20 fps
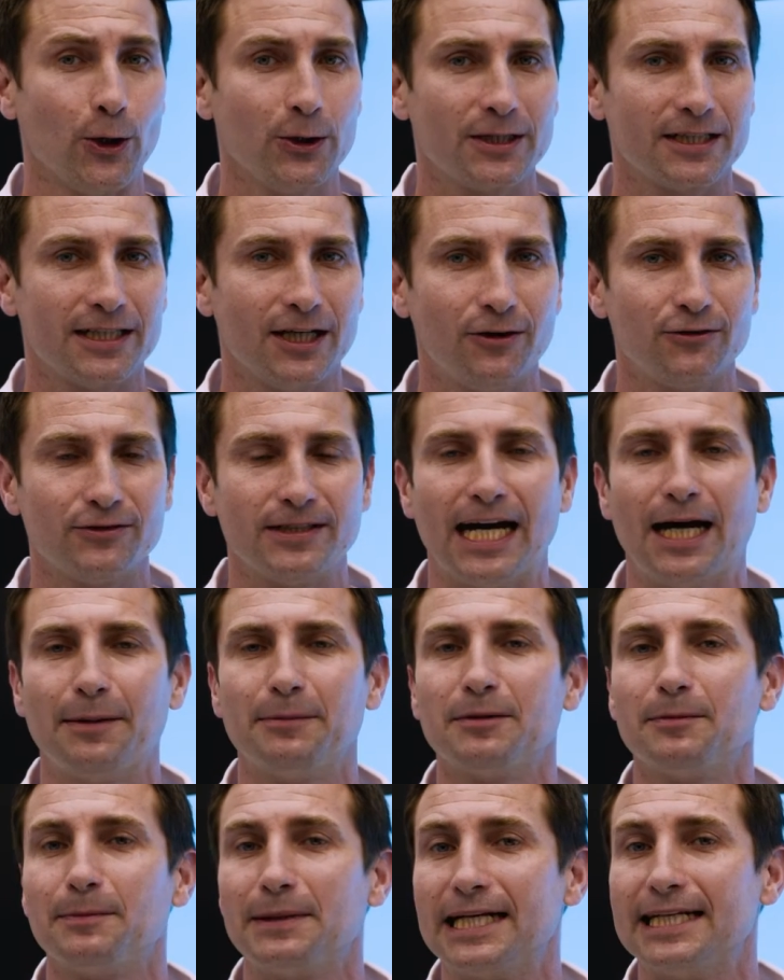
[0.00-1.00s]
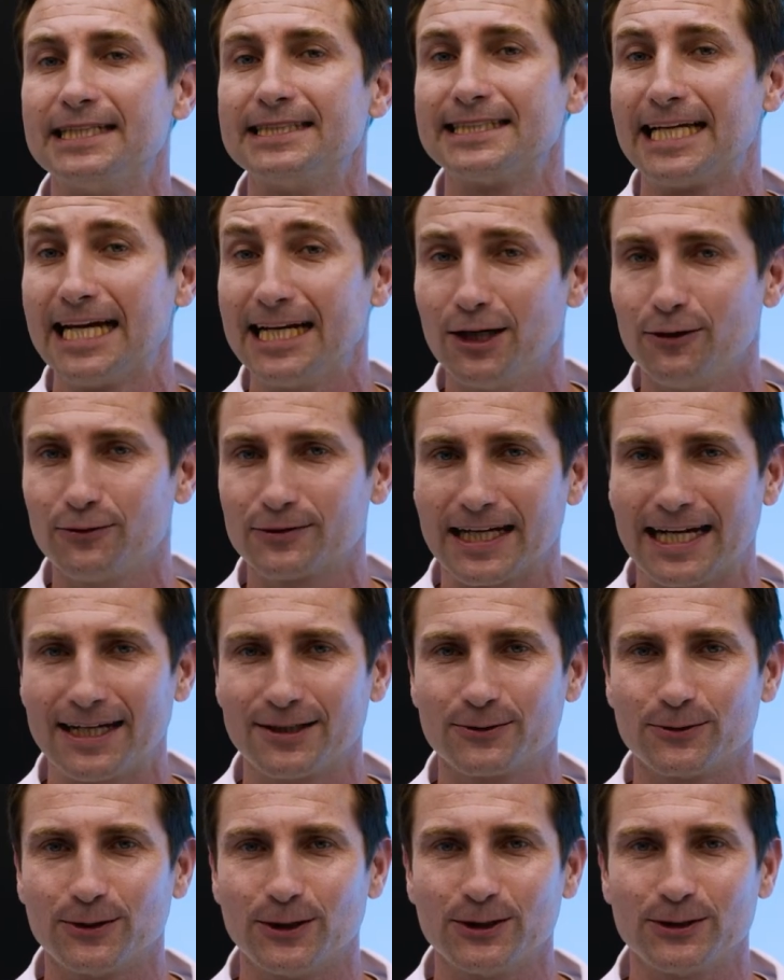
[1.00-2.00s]
as the conventional way of creating
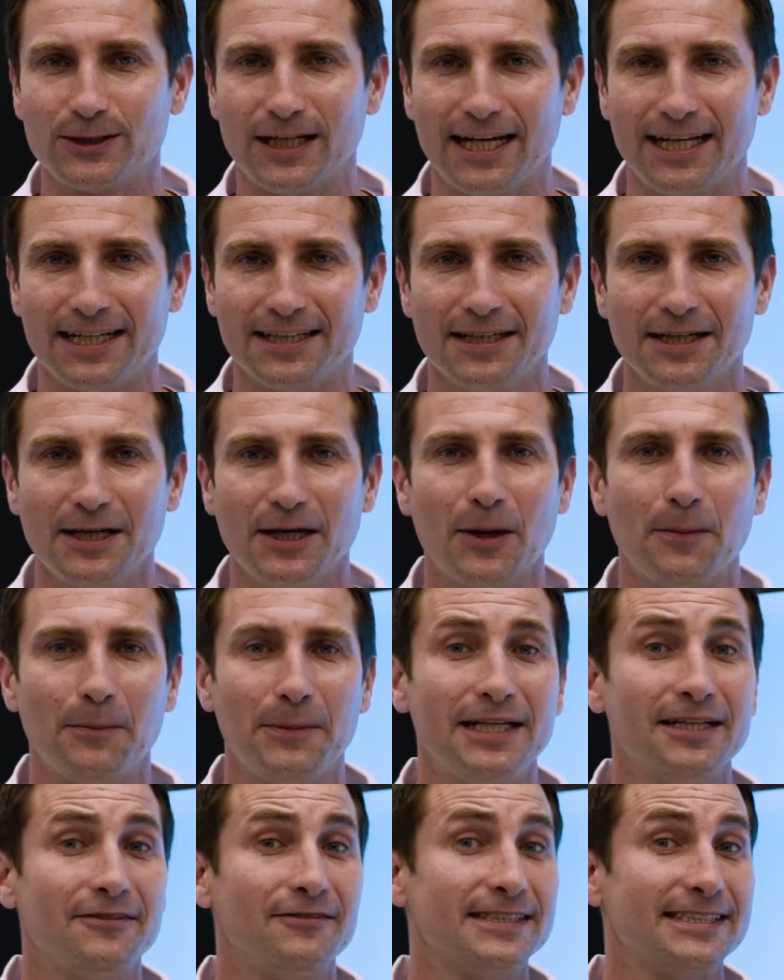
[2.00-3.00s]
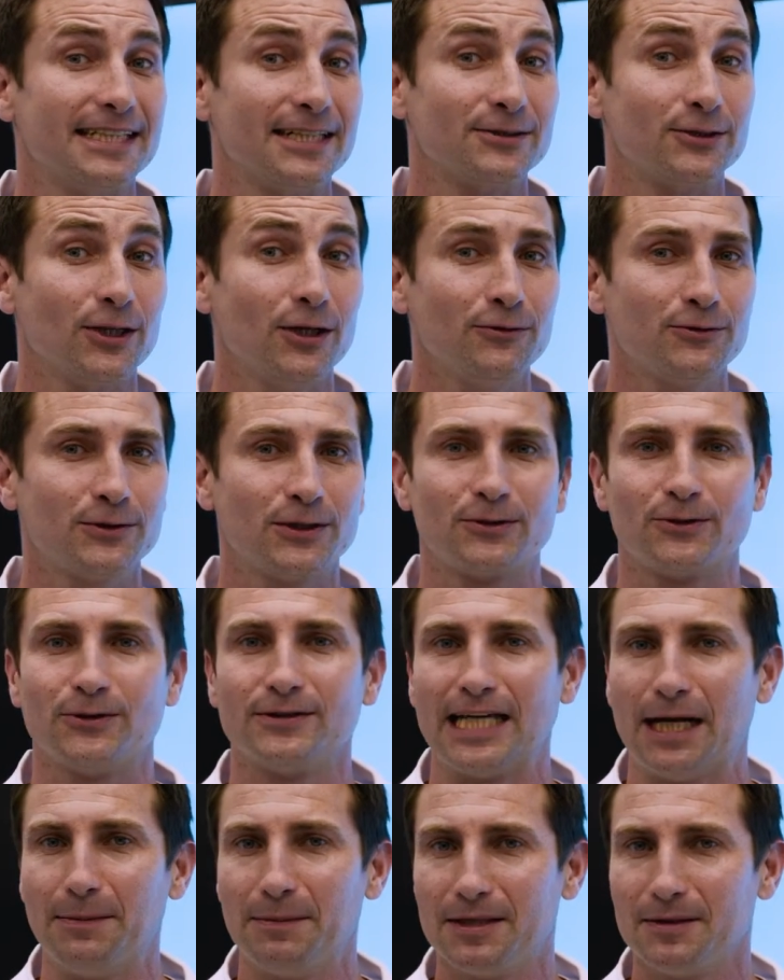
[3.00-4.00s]
X-ray images with scanning tasks,
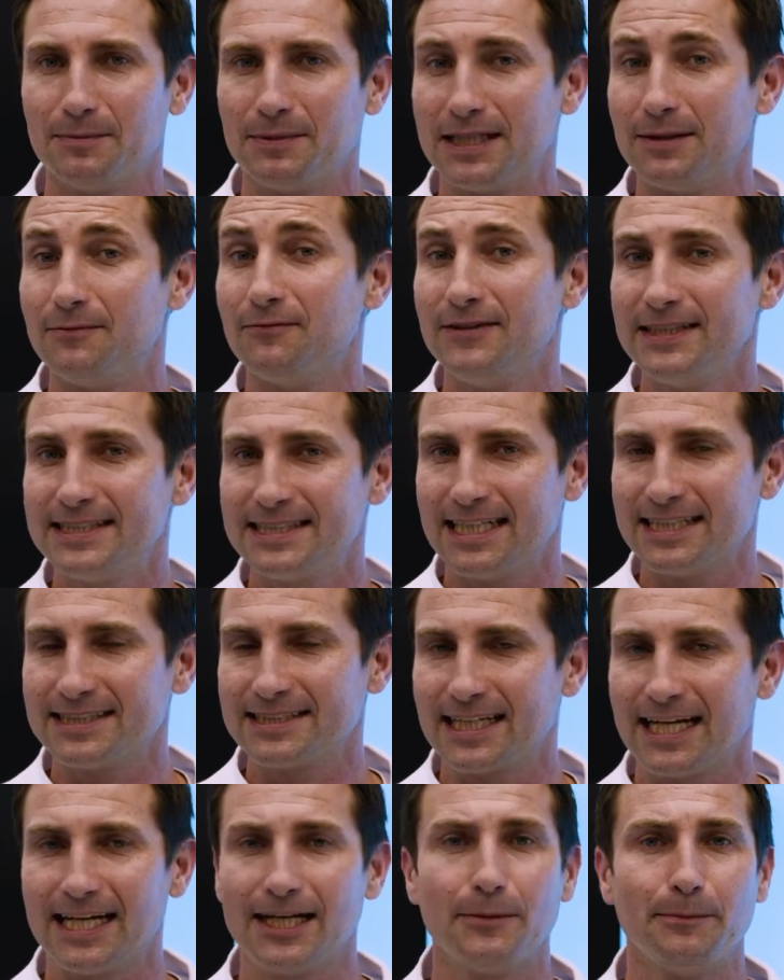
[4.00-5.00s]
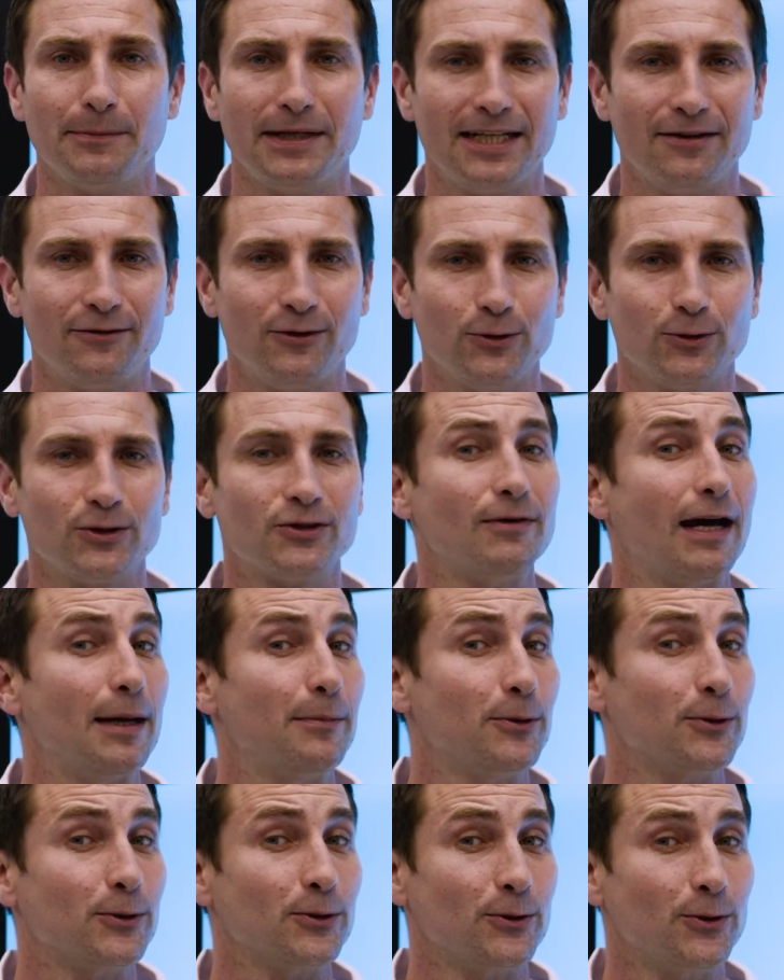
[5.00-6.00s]
VistaSoft also offers, together with two point
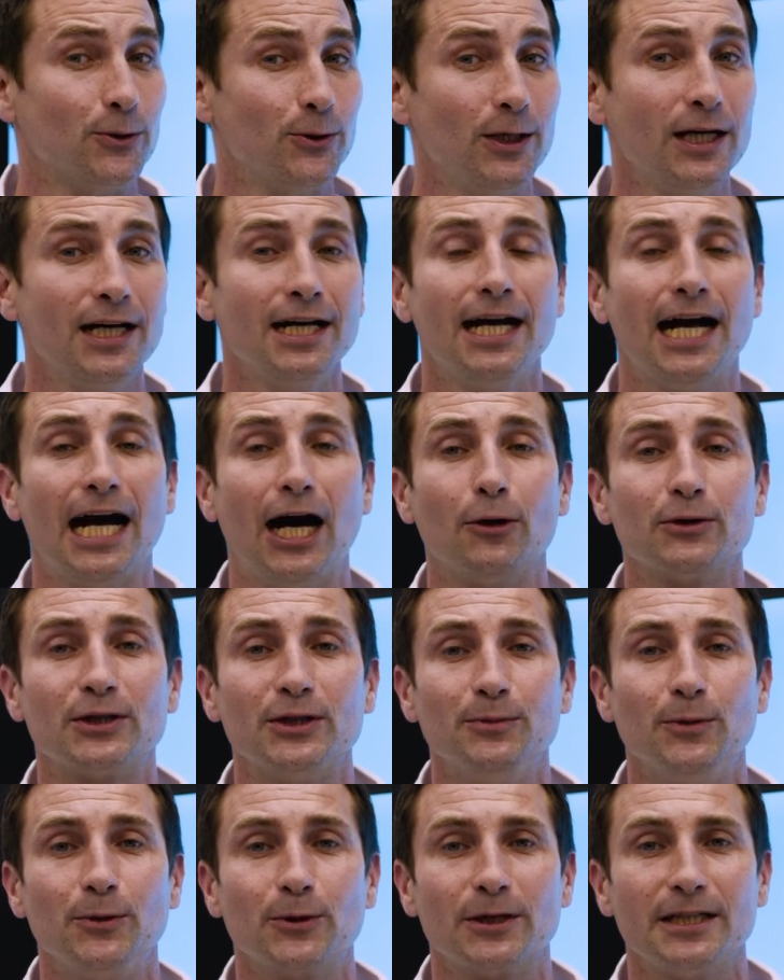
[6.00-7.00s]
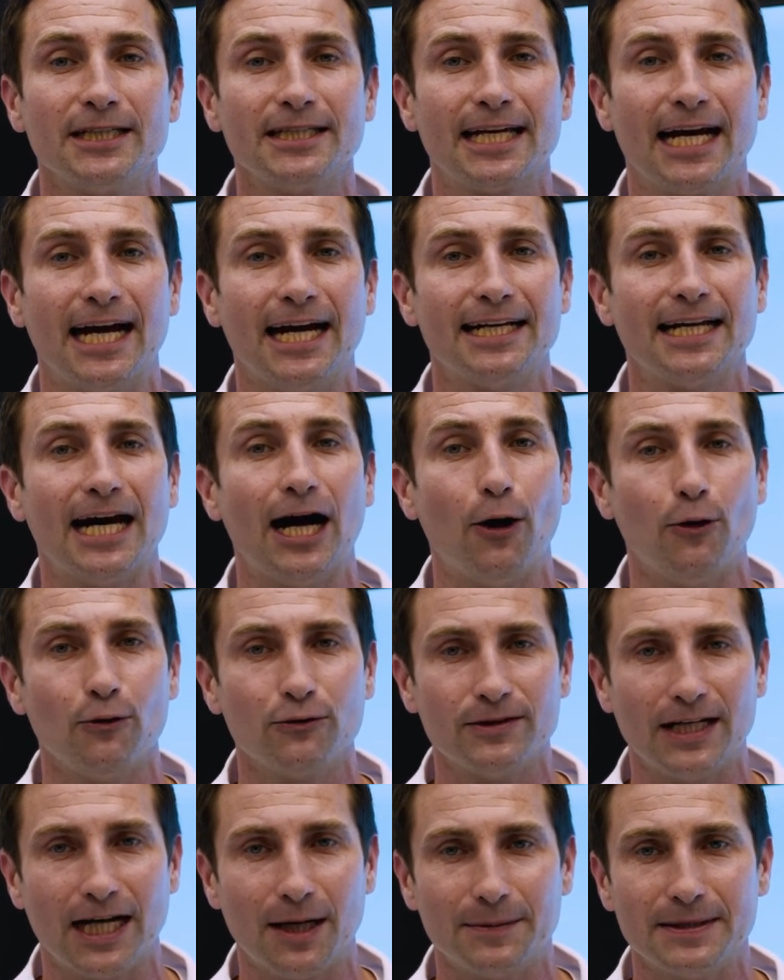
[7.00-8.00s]
oh, the option of creating images
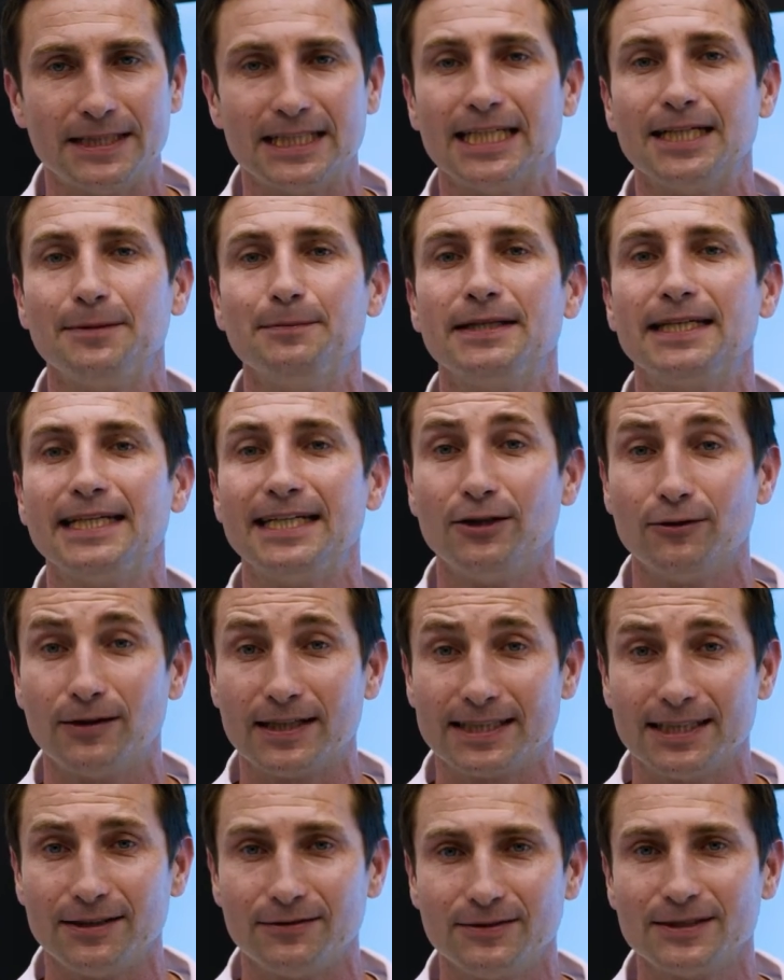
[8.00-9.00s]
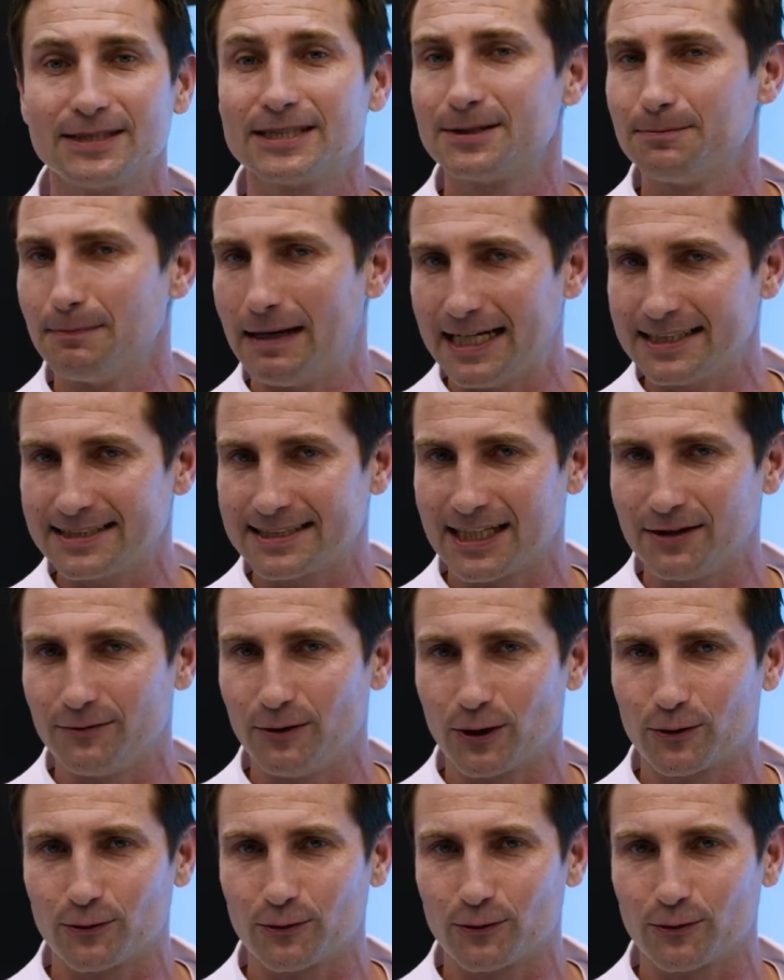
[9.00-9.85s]
within the innovative Smart Scan Workflow.